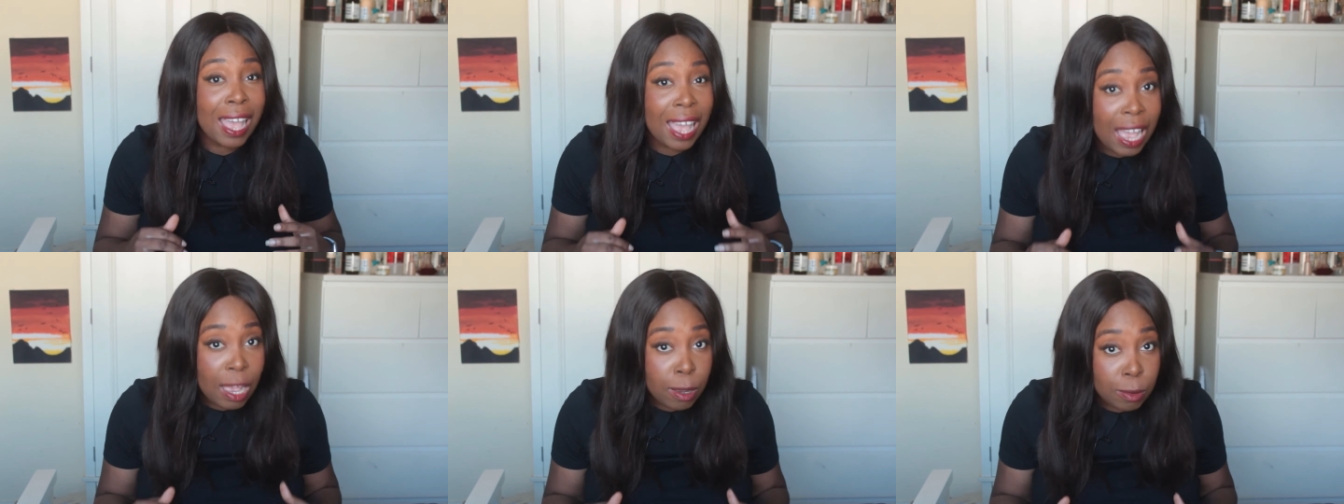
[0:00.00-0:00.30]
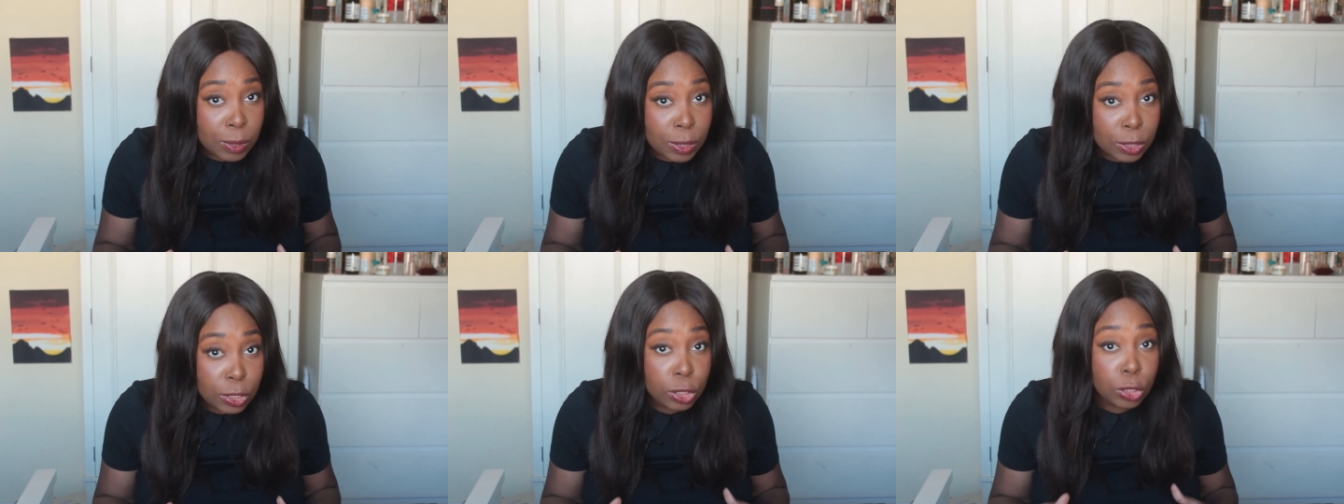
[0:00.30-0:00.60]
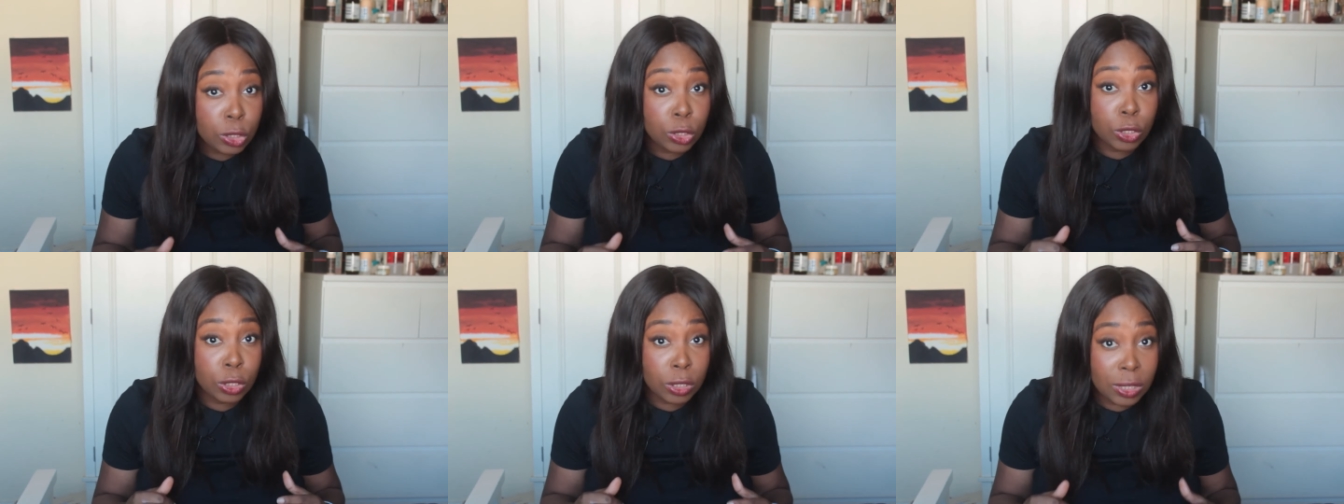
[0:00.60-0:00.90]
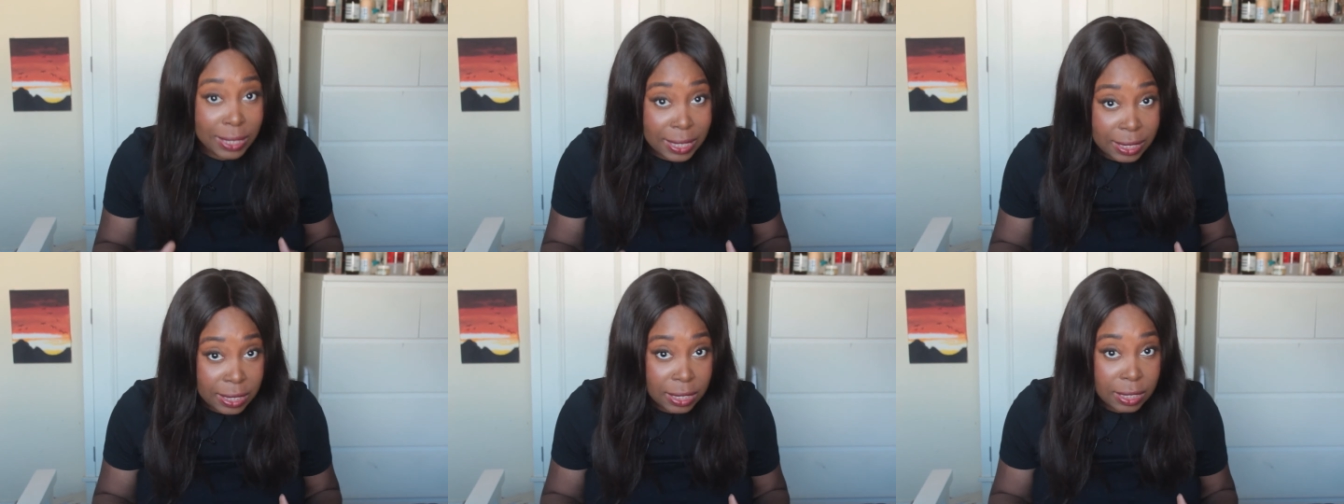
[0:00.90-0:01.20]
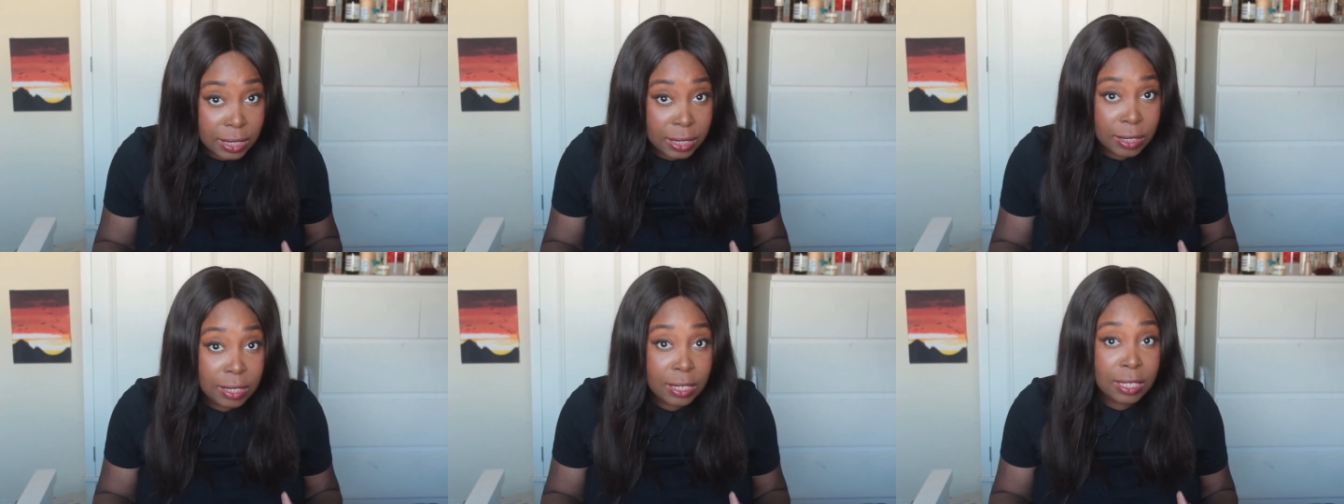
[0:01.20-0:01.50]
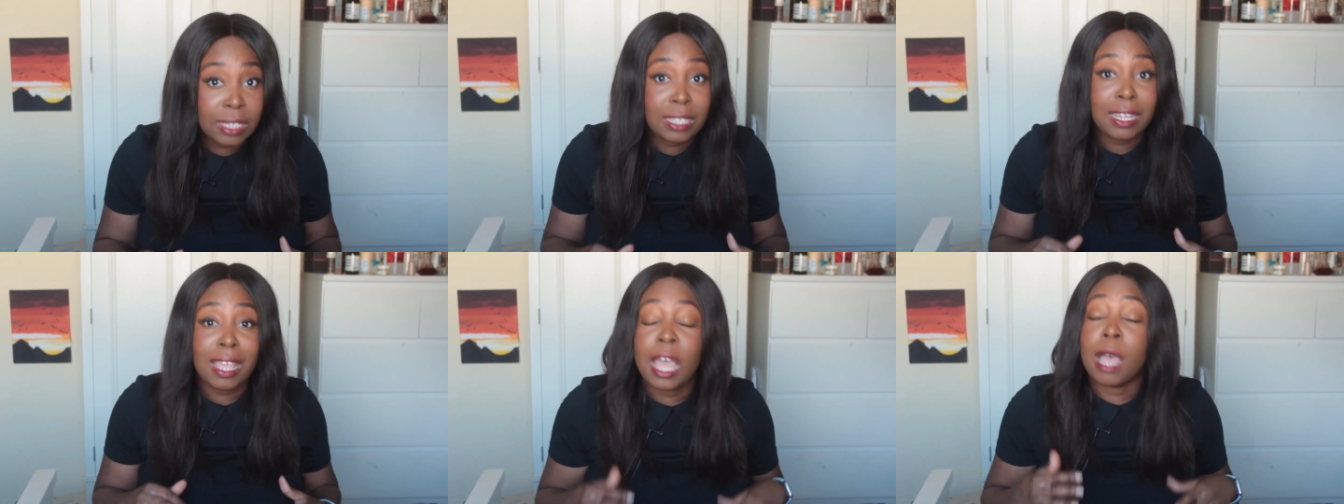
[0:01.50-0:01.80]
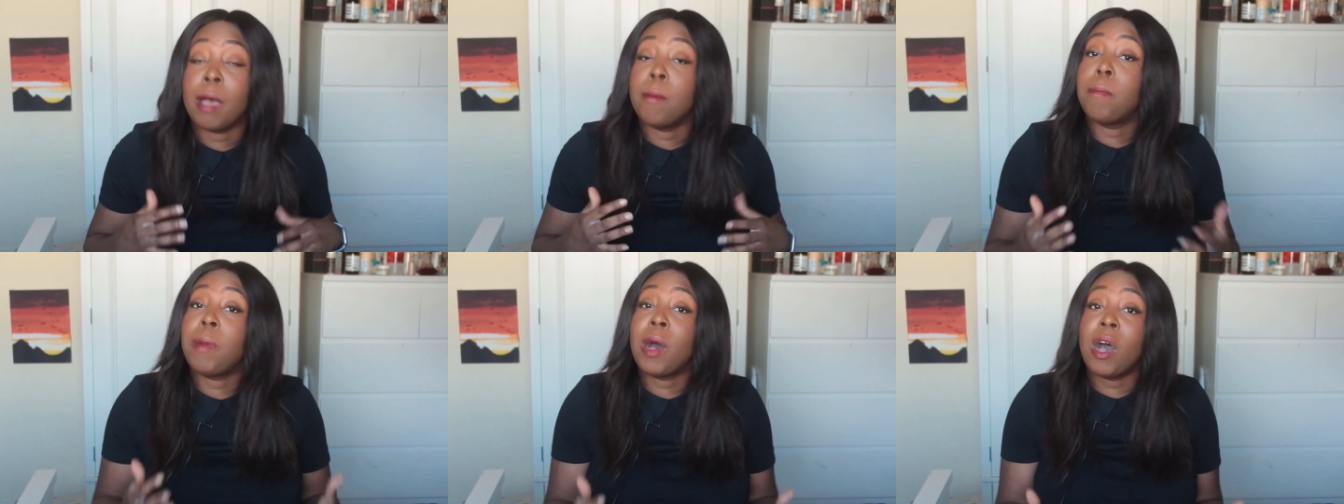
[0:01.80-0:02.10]
hours to edit.
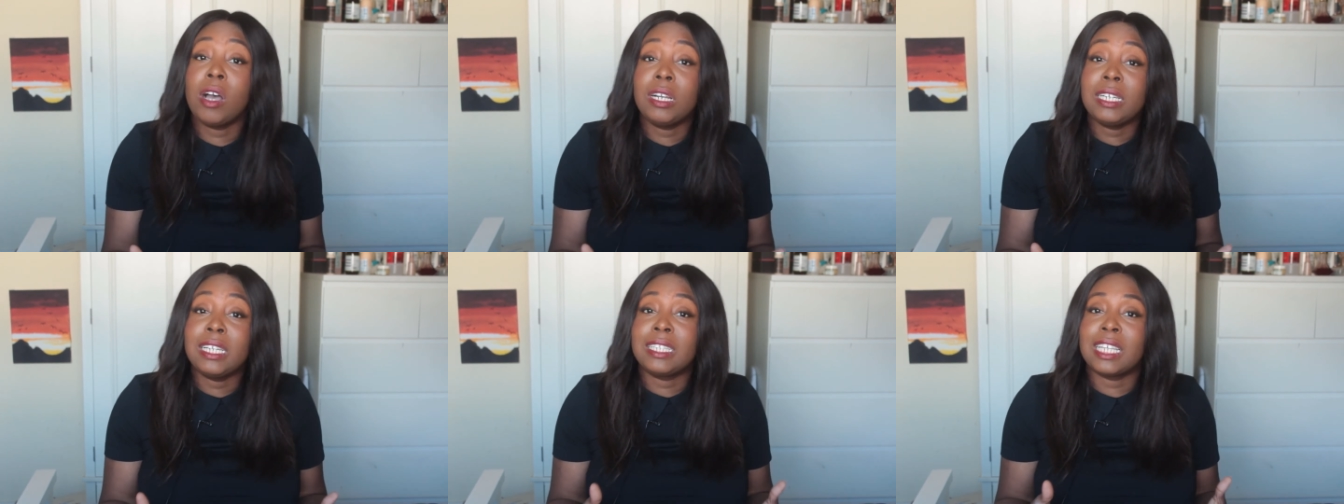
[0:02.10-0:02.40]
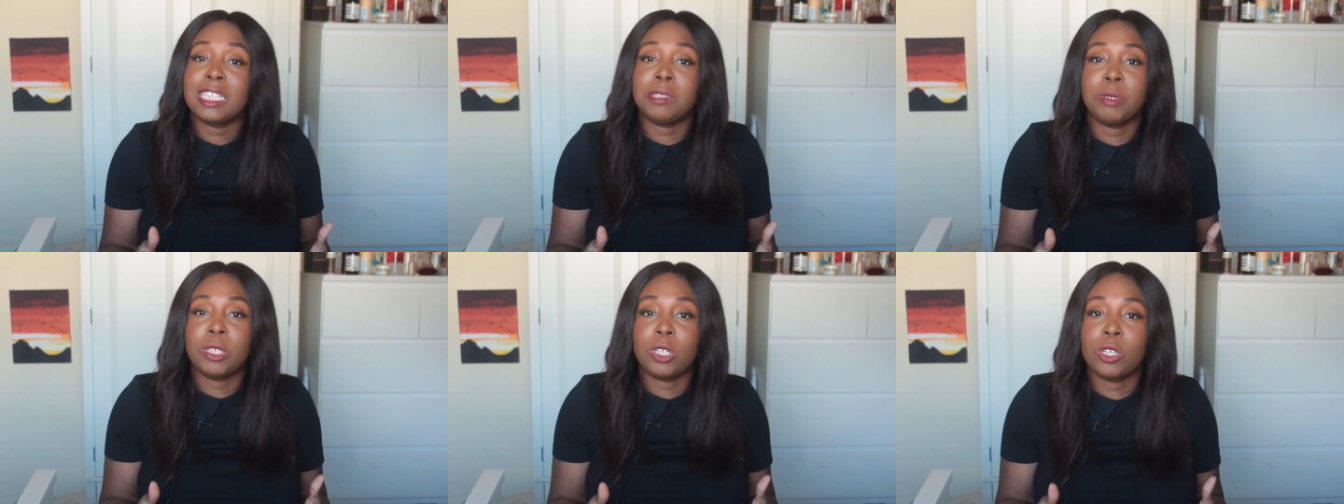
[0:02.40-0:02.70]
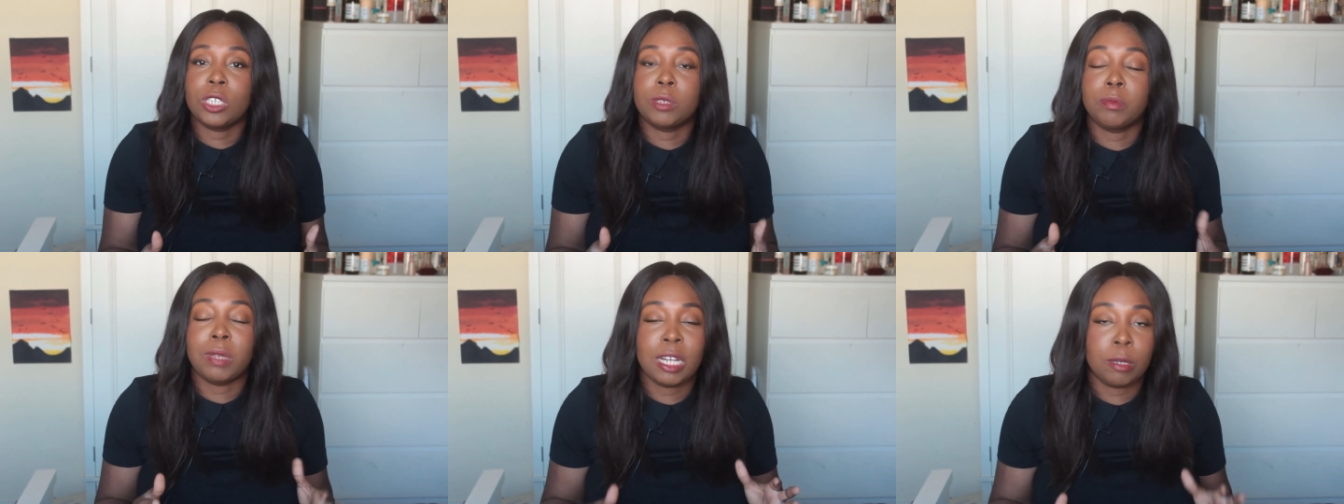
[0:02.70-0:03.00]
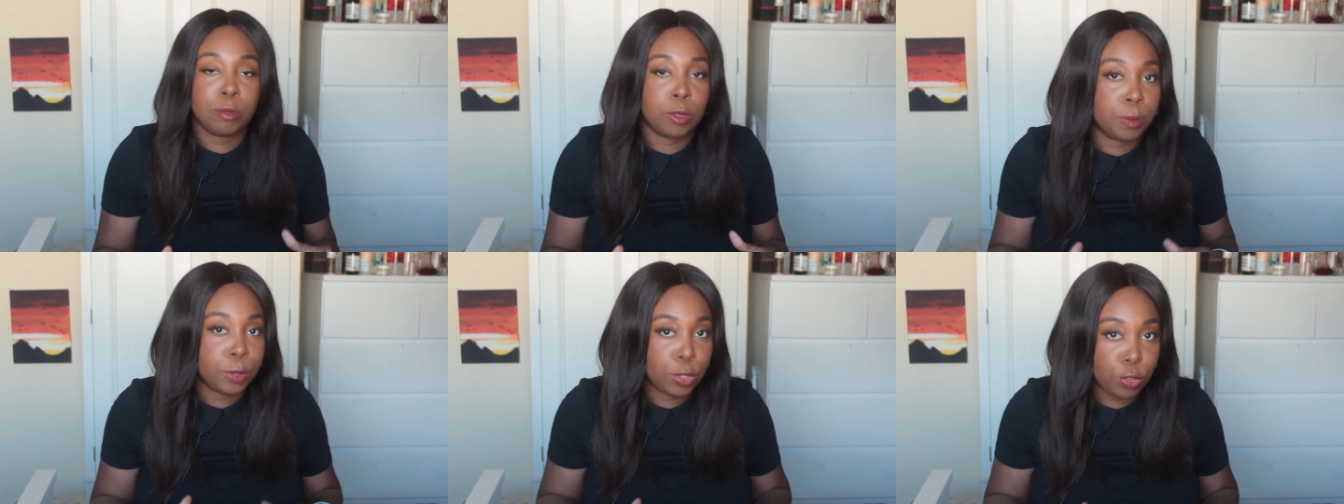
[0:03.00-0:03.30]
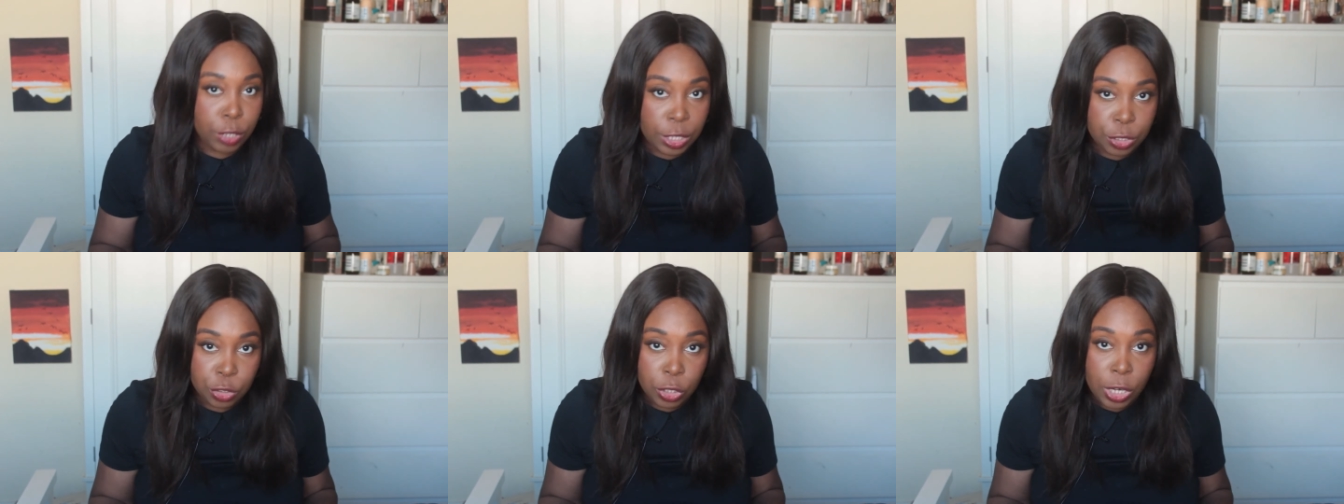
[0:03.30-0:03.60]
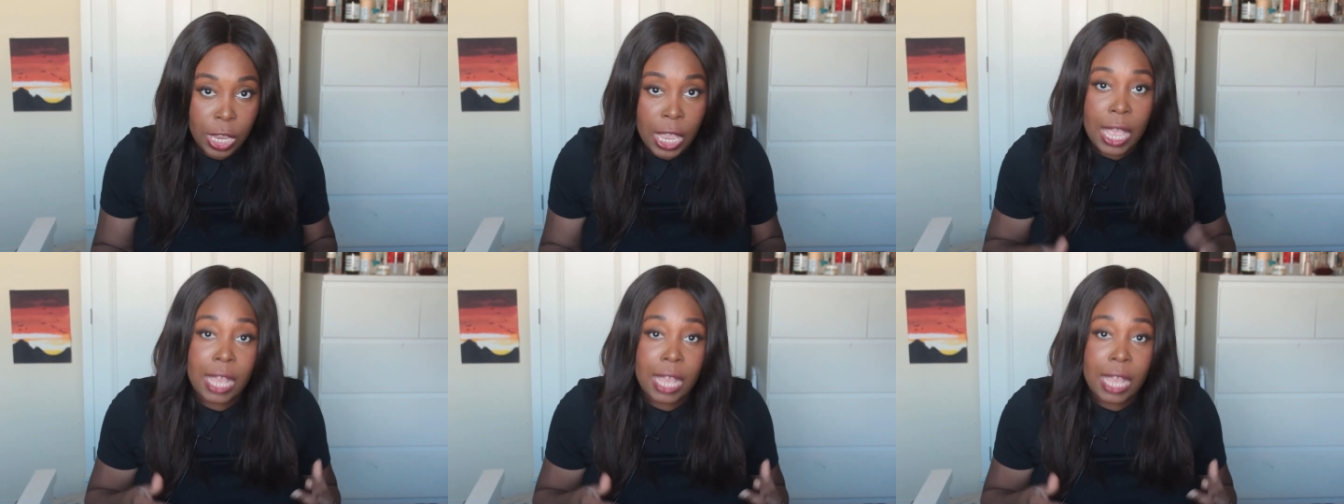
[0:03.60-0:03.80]
And partly that's because my laptop is trash.